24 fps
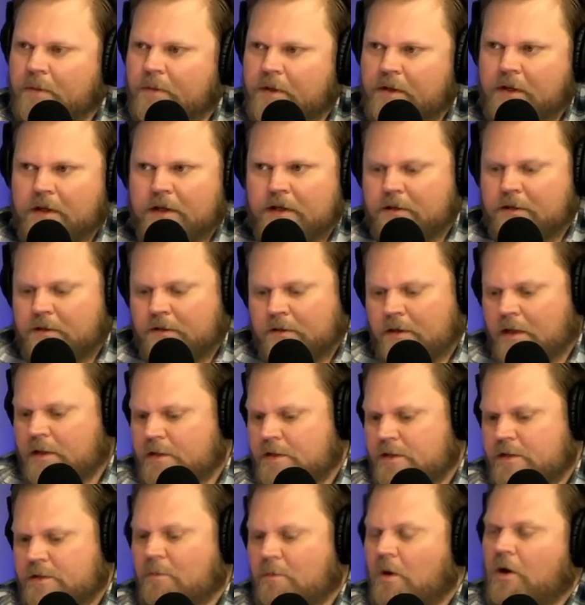but then
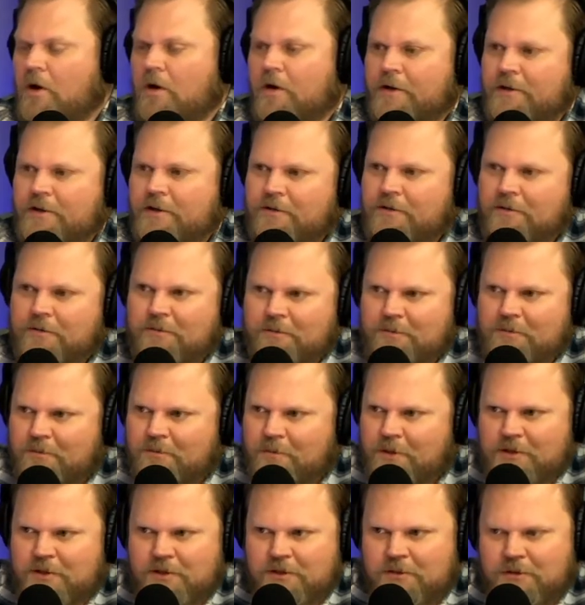that's small, and you
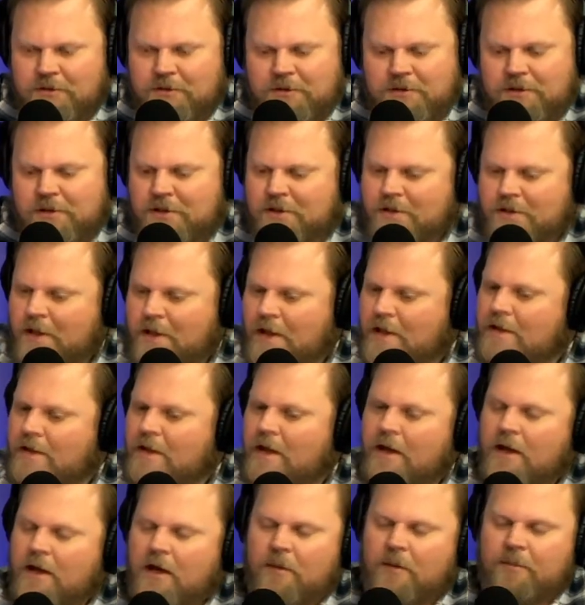but you mm-hmm. just take that yeah, yeah.